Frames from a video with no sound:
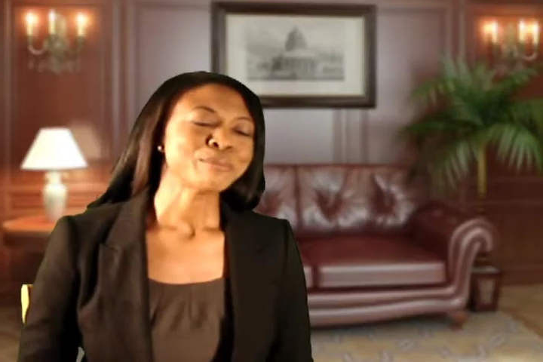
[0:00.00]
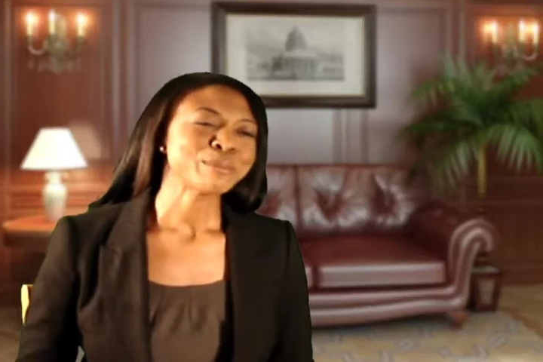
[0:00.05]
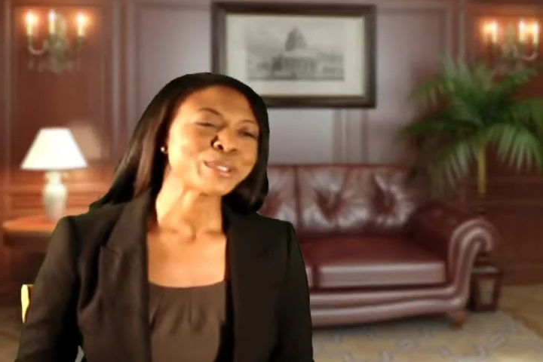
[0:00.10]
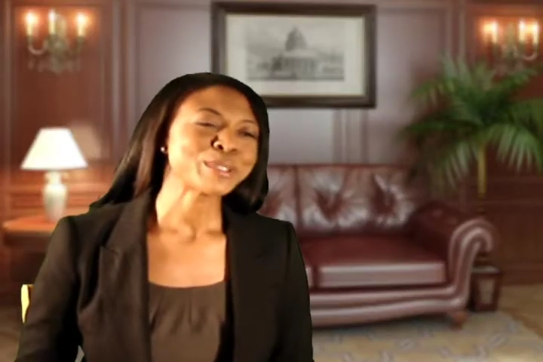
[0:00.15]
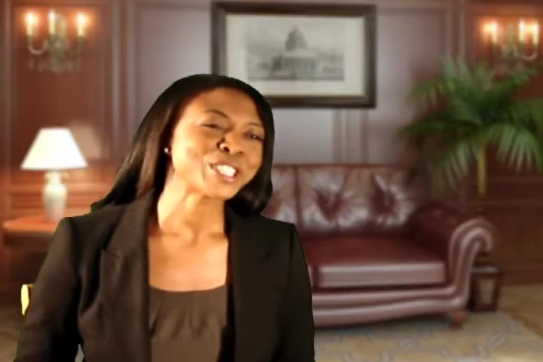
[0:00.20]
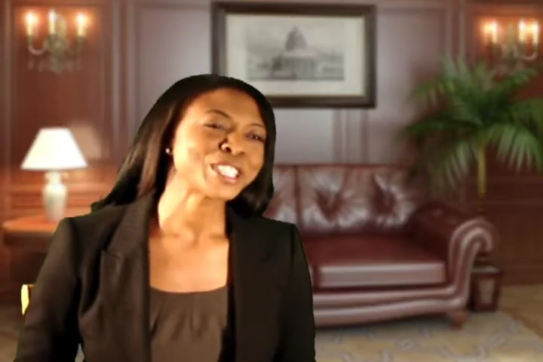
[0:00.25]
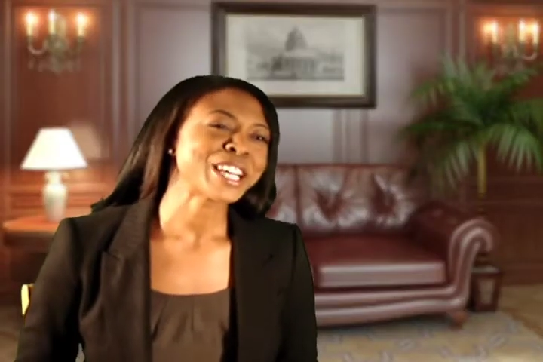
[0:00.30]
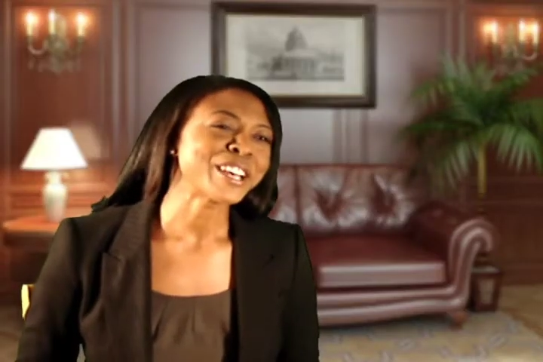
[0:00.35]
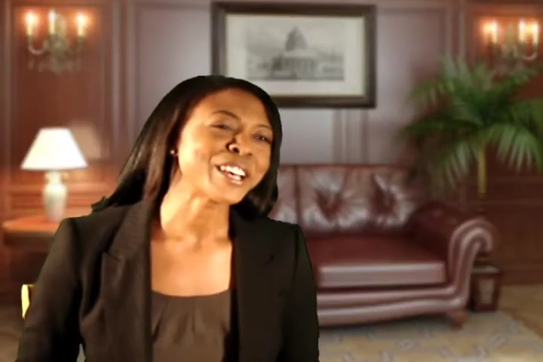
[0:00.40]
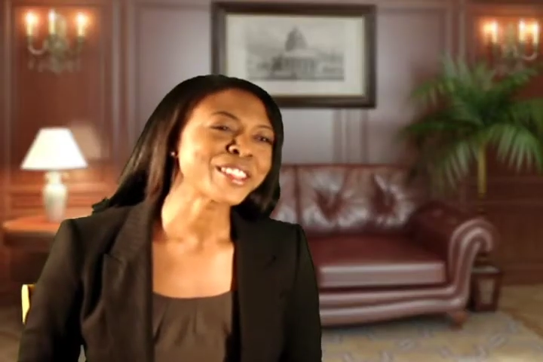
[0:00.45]

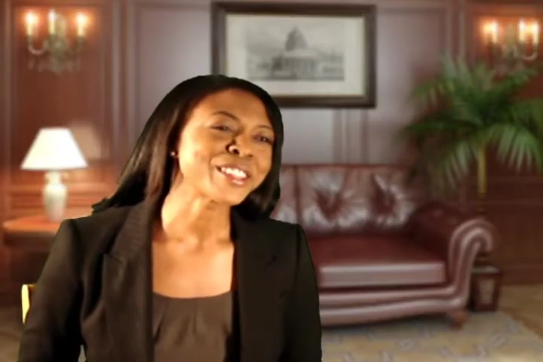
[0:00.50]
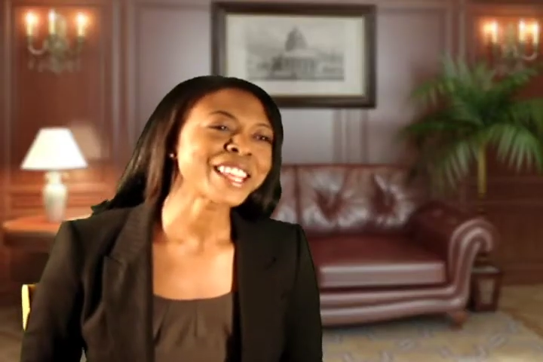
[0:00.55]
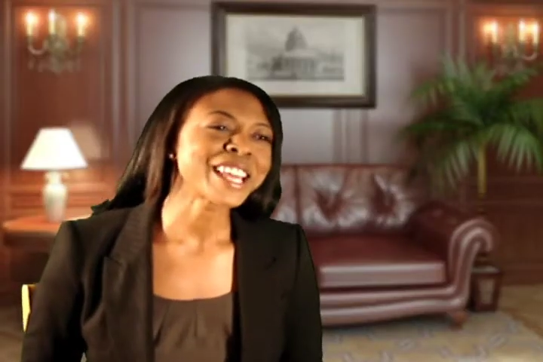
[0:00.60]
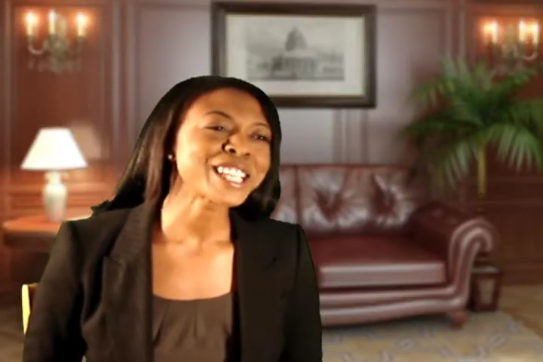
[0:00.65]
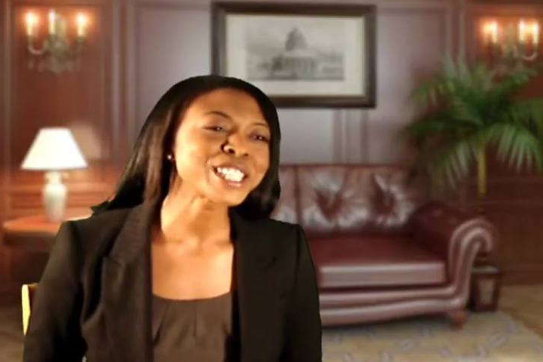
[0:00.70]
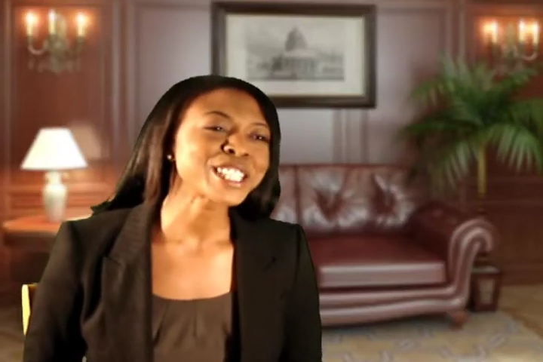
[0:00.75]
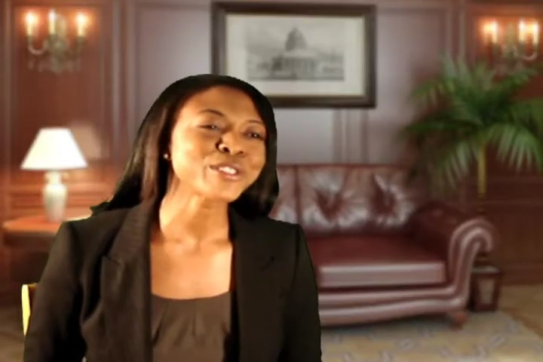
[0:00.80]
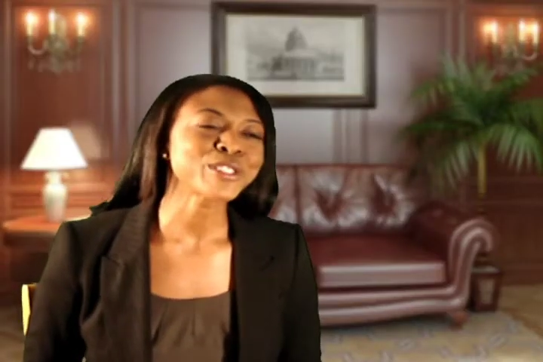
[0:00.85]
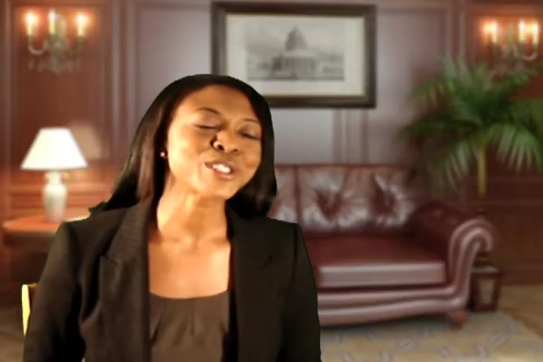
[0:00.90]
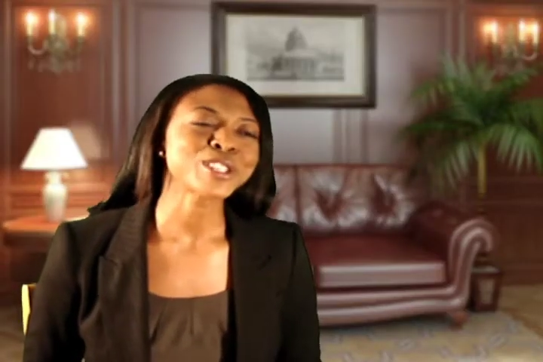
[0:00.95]
Michelle,
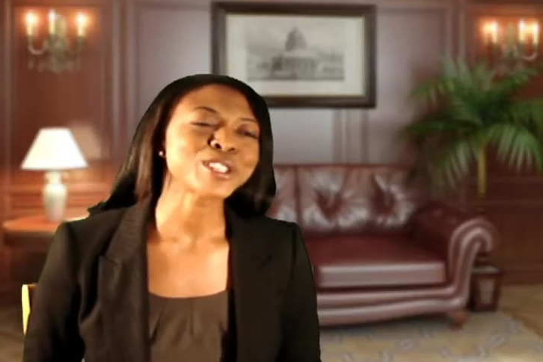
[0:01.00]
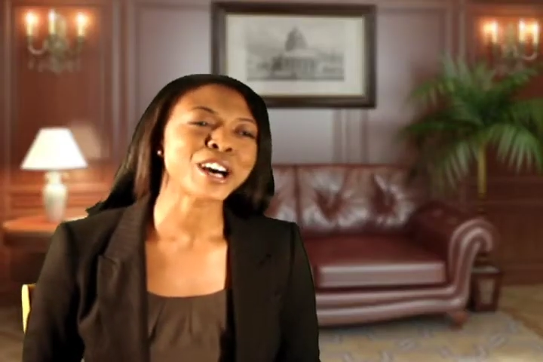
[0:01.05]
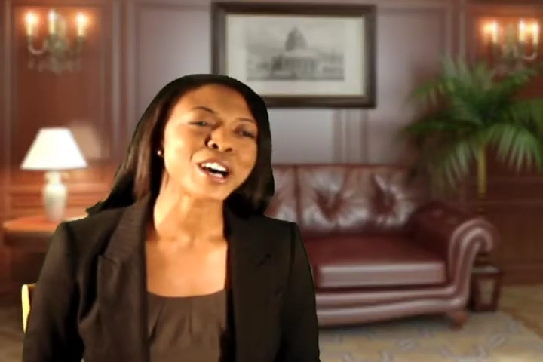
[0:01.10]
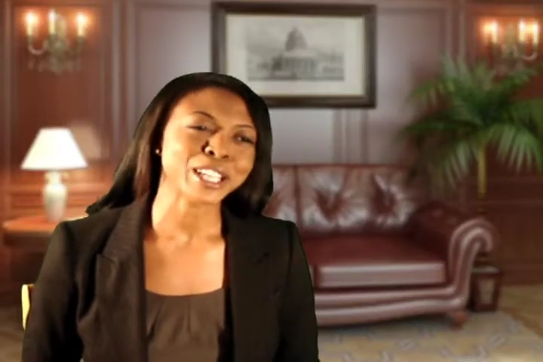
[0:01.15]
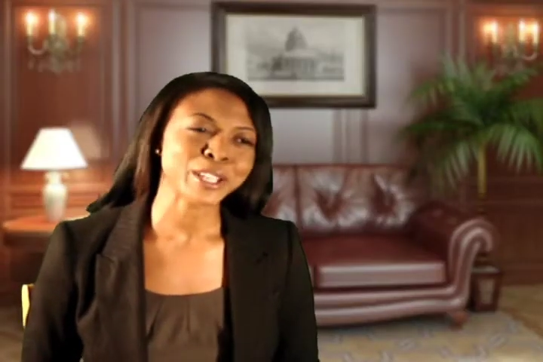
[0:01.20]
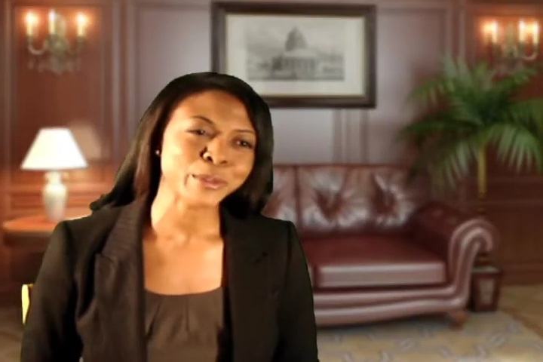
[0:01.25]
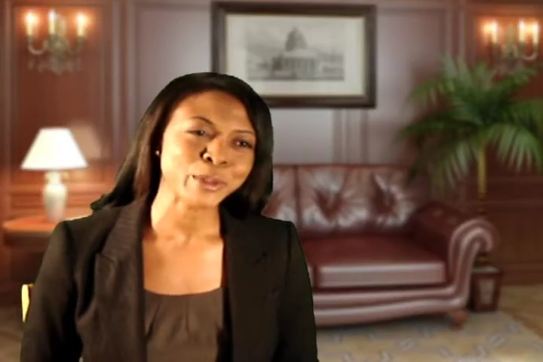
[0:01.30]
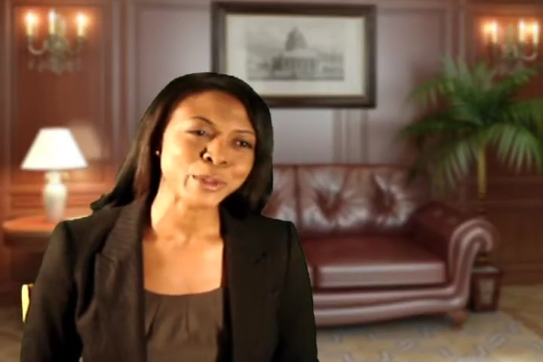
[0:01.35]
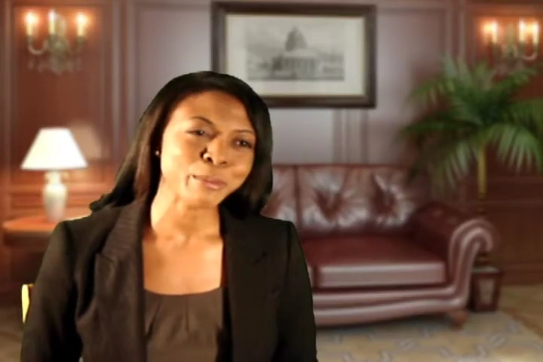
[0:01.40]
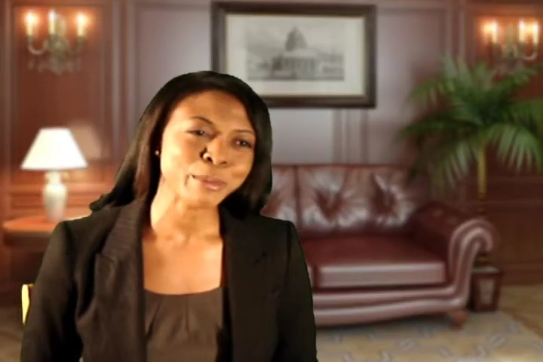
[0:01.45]
thanks for
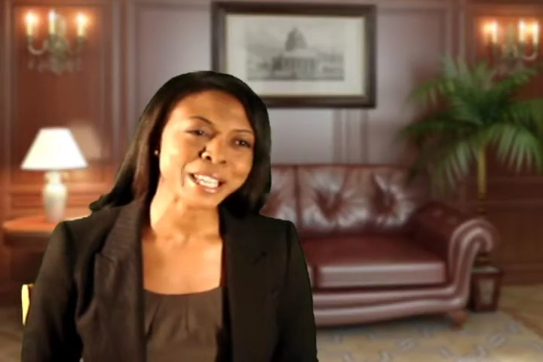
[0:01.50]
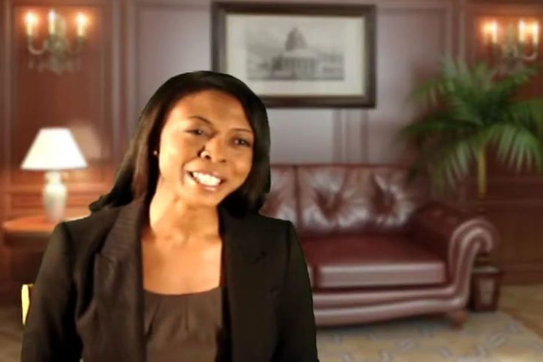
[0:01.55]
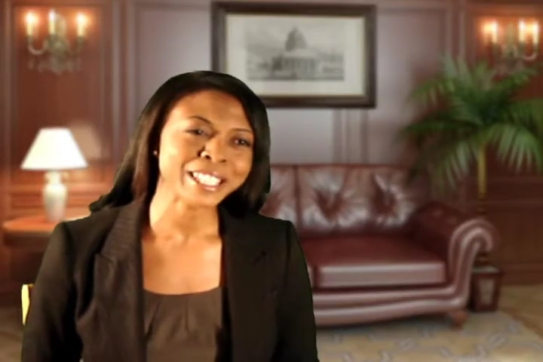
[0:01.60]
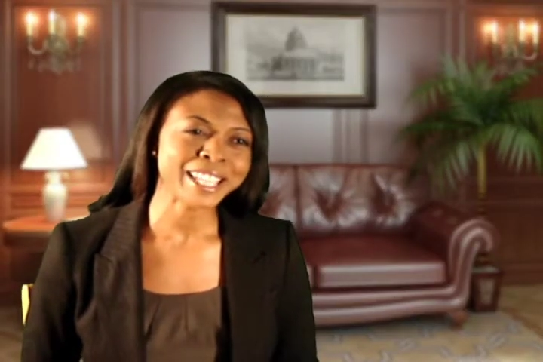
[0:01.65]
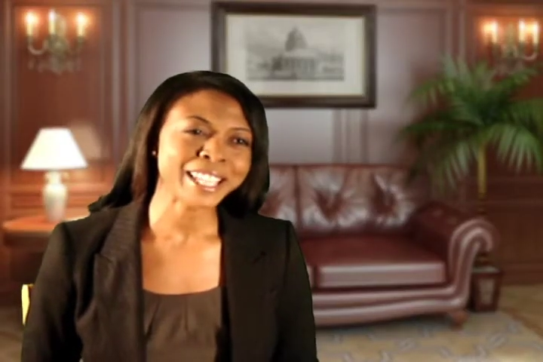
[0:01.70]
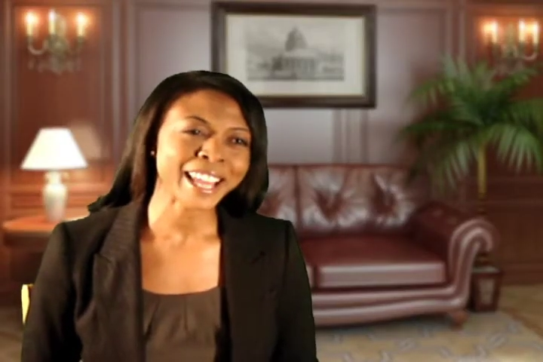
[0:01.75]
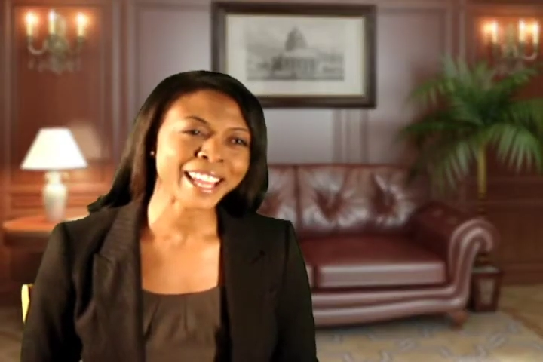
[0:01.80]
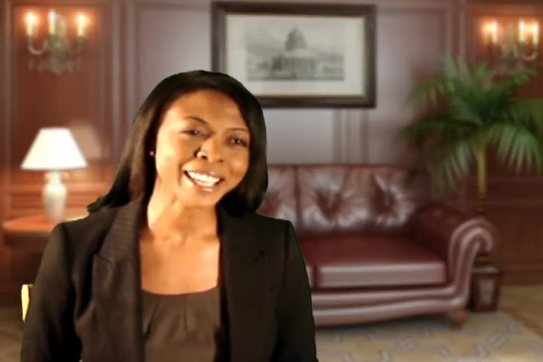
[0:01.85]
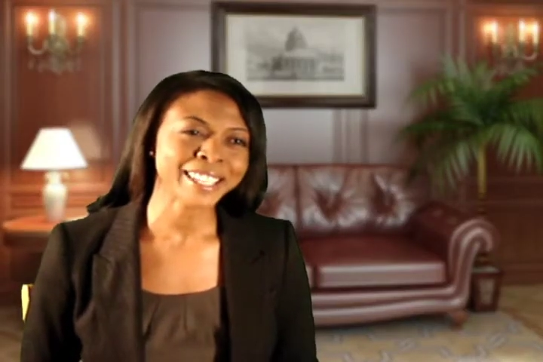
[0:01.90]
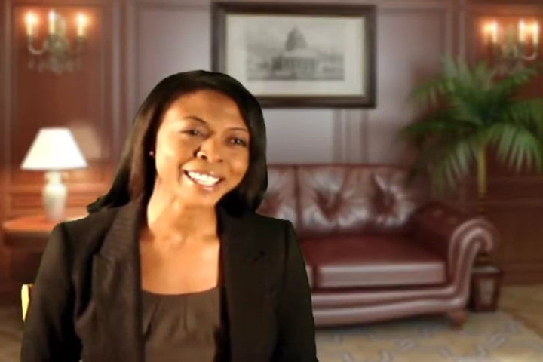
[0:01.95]
talking with me
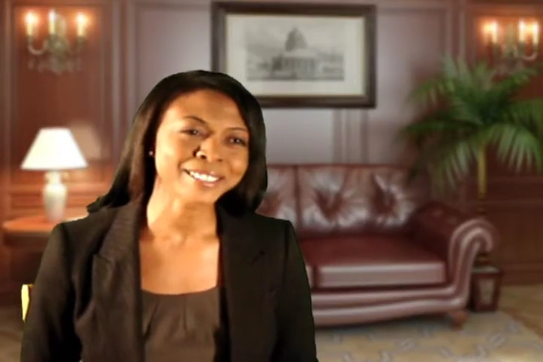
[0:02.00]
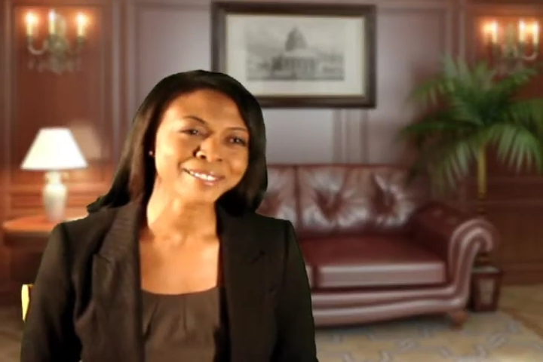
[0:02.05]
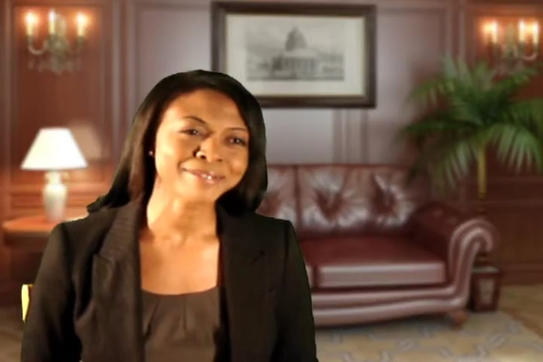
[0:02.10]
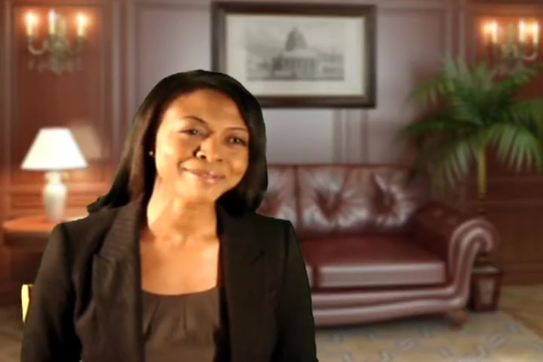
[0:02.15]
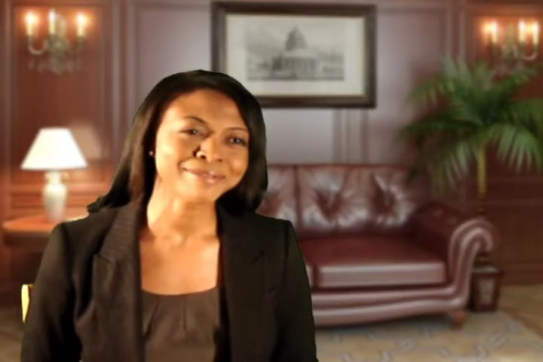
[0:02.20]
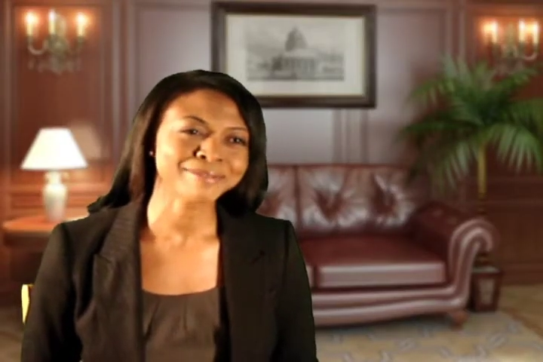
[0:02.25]
today.